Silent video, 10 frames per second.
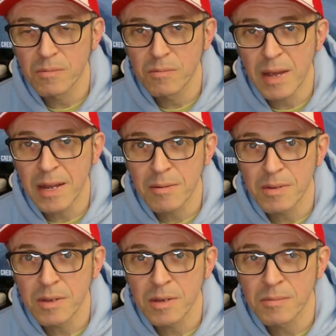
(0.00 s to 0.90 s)
Mega
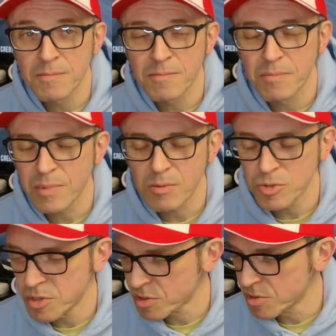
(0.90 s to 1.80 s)

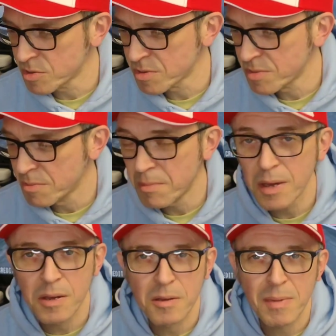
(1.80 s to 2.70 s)
what's this called?
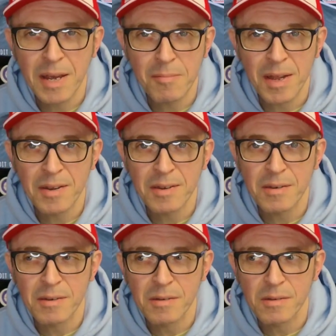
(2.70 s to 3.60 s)
Mega Man
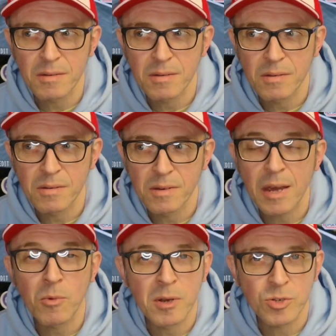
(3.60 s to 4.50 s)

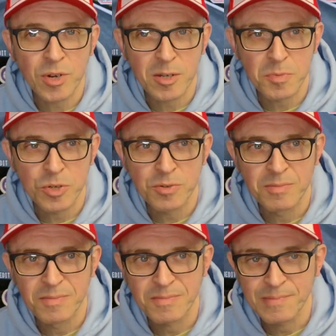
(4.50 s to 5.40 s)
Network Transmission.
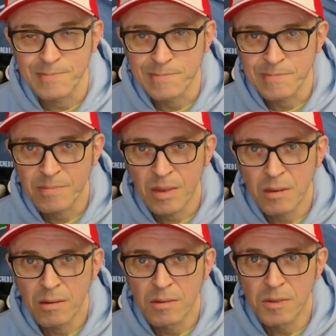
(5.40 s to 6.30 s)

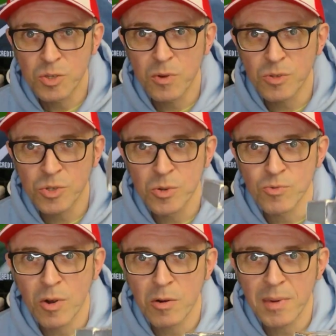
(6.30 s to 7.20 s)
This one's
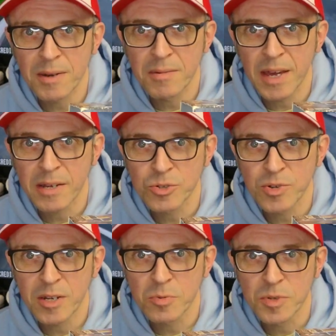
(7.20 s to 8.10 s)
called Rockman X
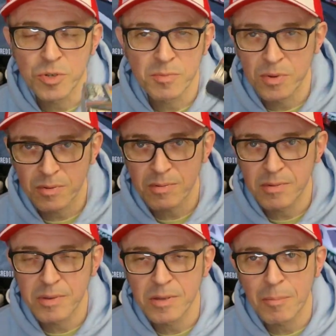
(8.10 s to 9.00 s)
Transmission, but
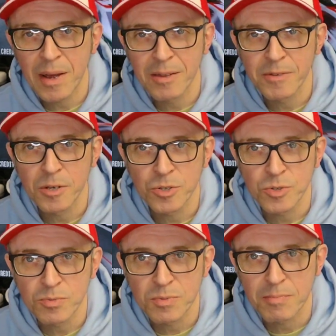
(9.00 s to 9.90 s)
the PAL
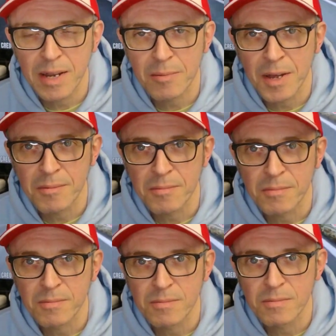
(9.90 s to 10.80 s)
version's Mega Man
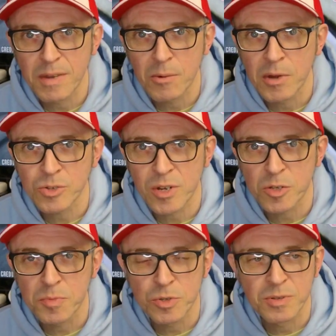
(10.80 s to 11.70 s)
Network
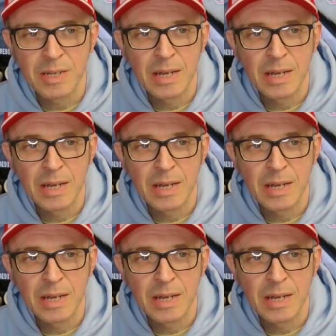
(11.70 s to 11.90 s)
Transmission.